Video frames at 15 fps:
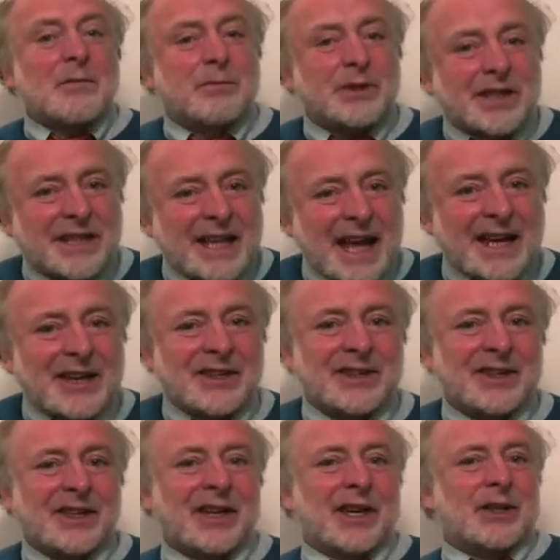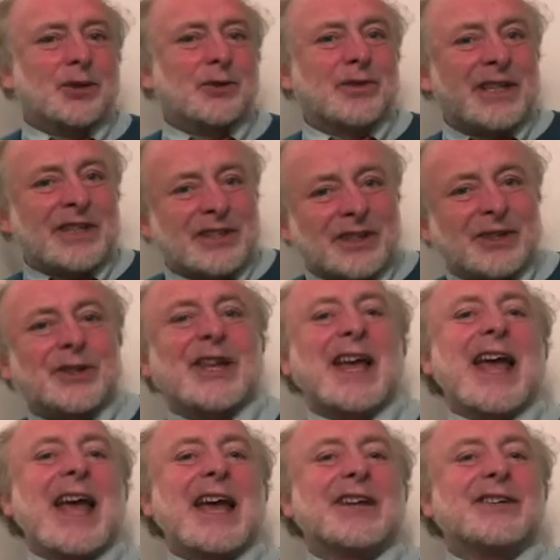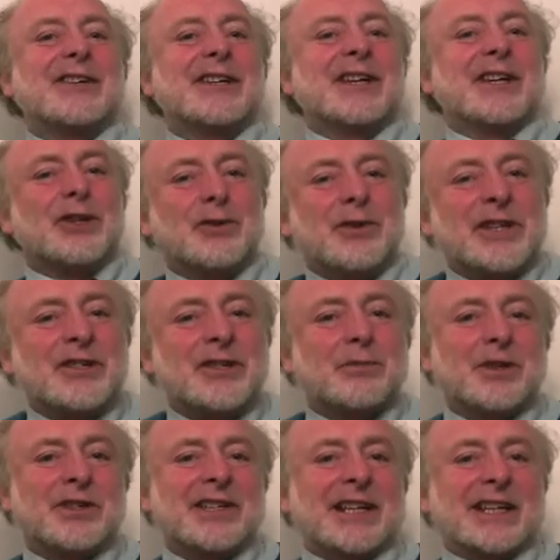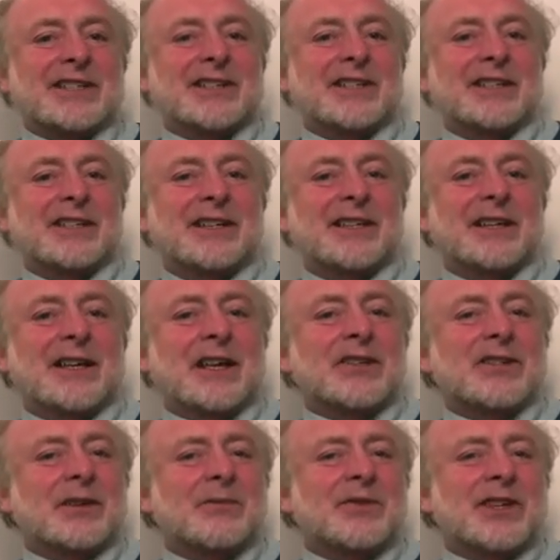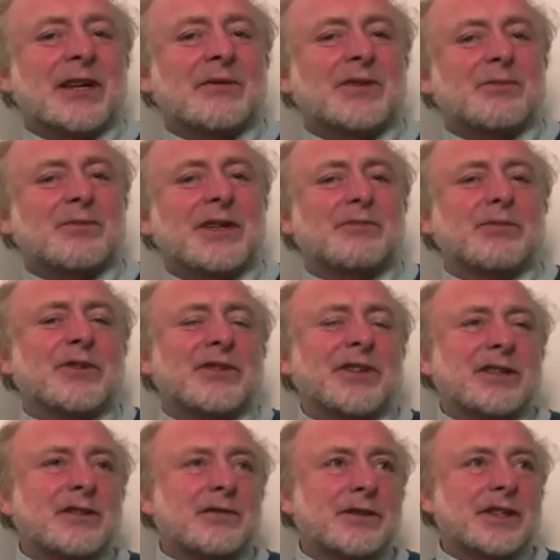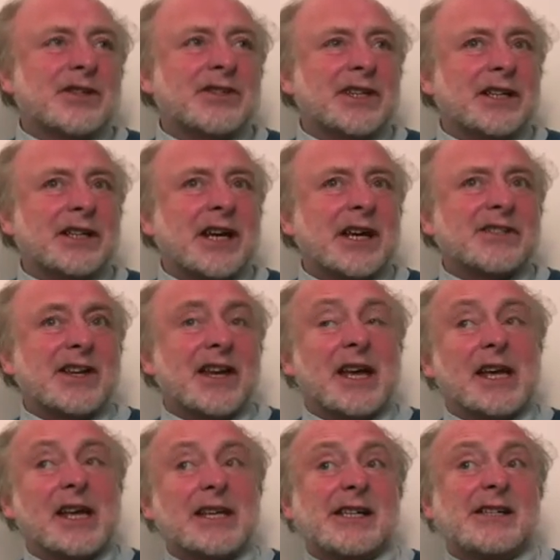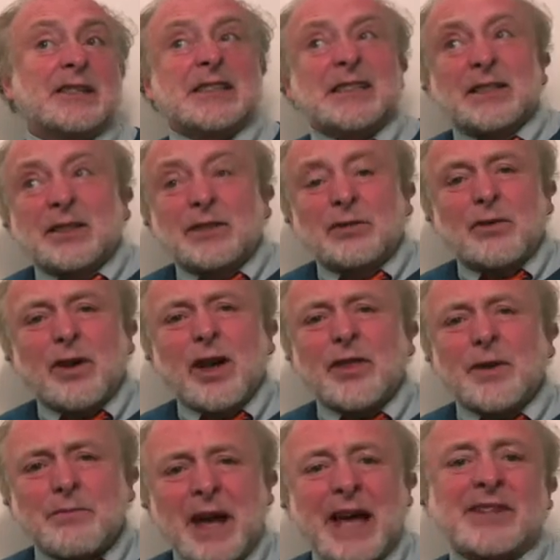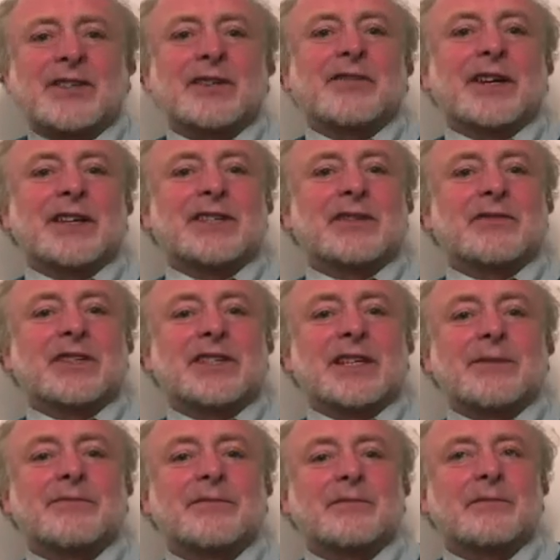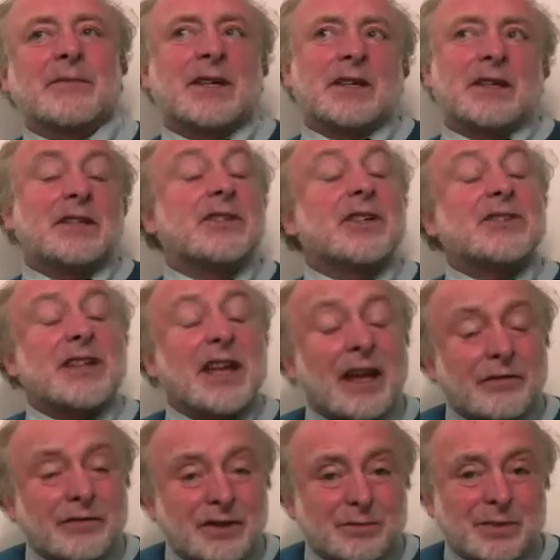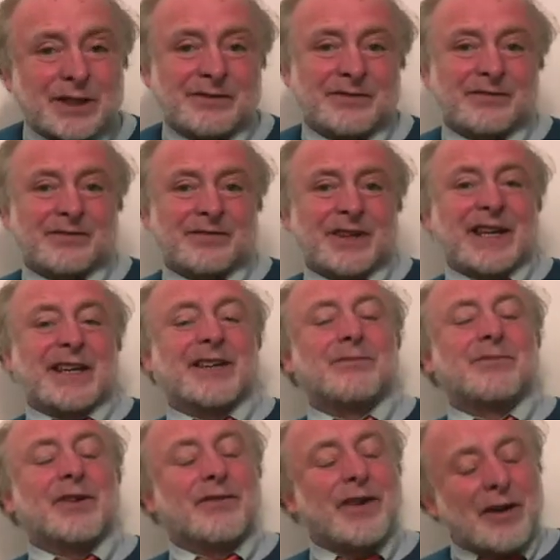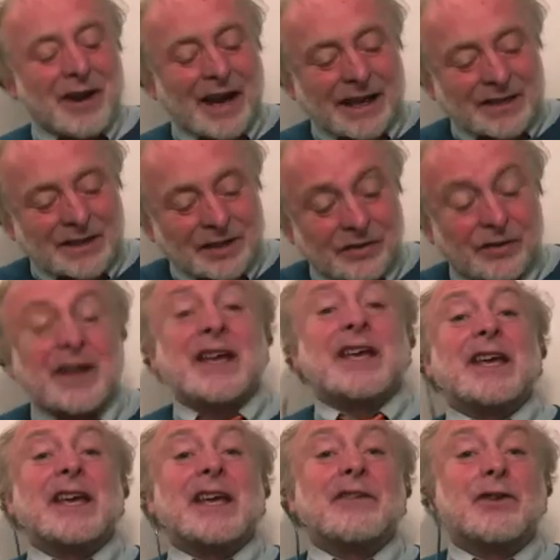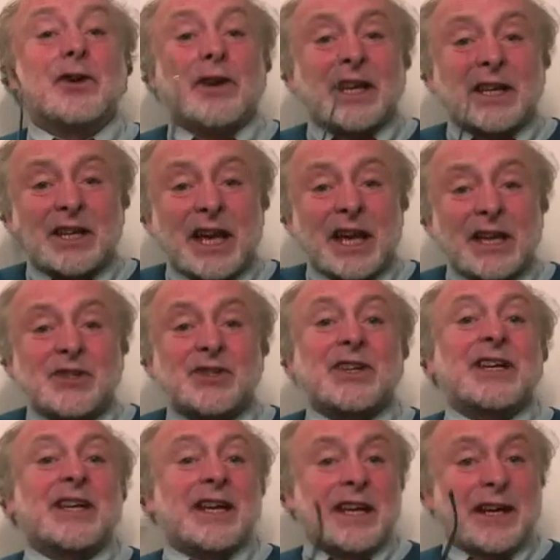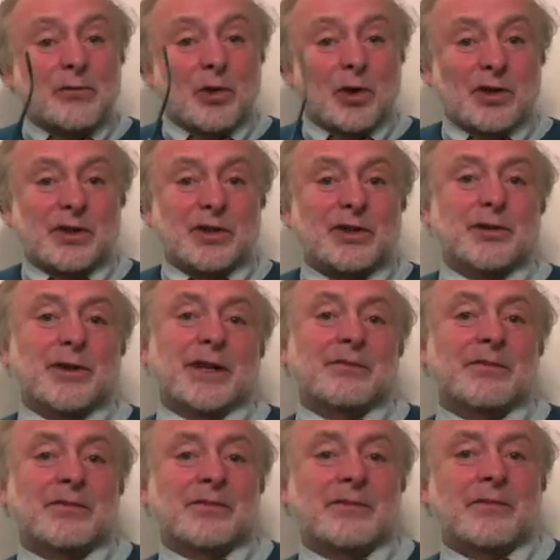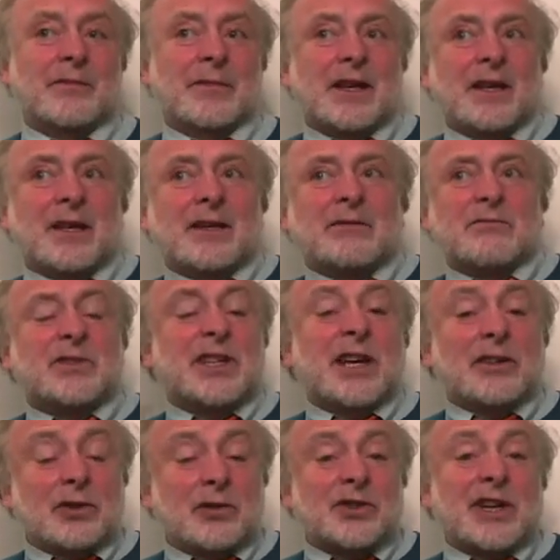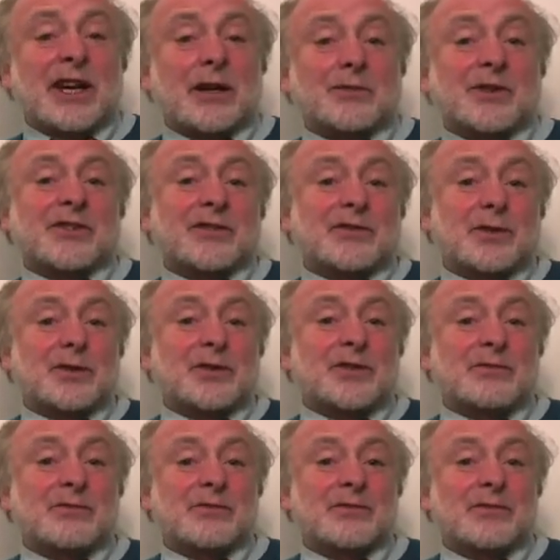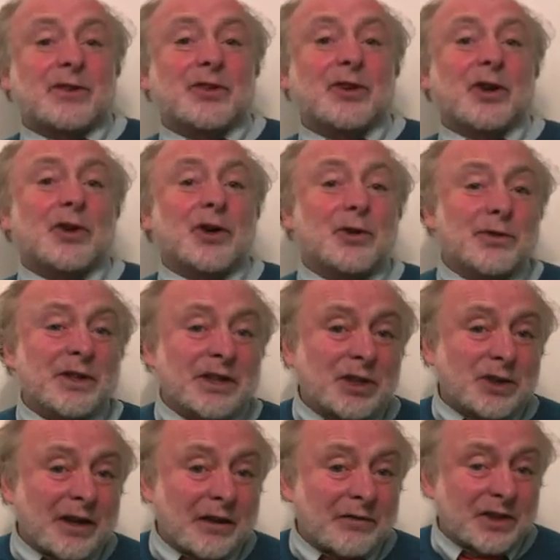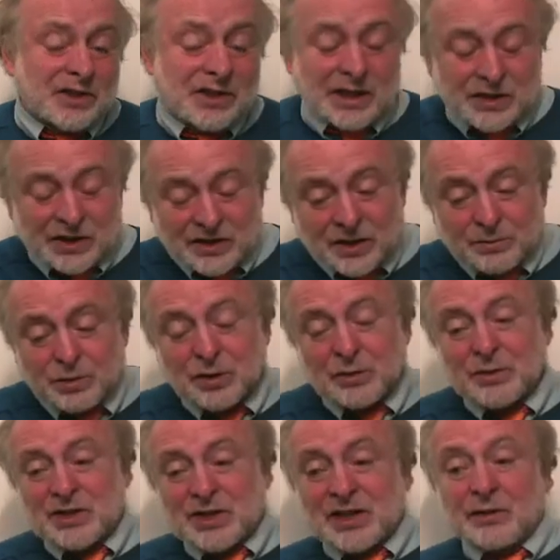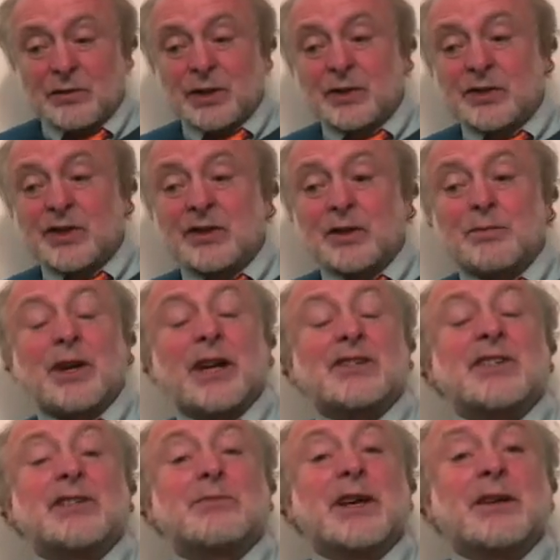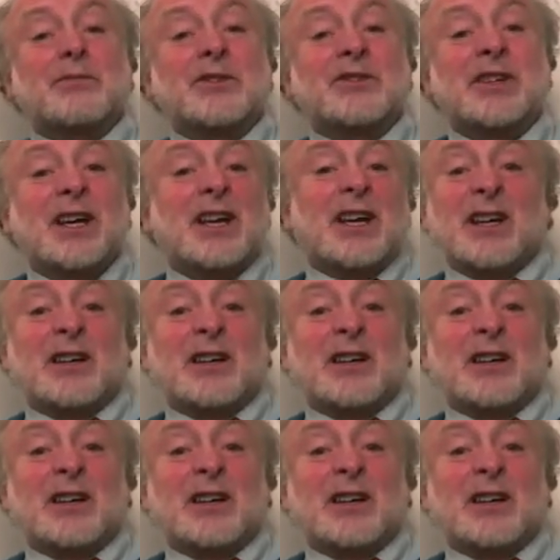But again, you need to look ahead, you need to predict. Sometimes people think of listening as a rather passive activity. It doesn't have to be. It can be very active if you're engaged in what you're doing. Technology helps us, of course. Not only do you have the teaching support materials and the practice papers,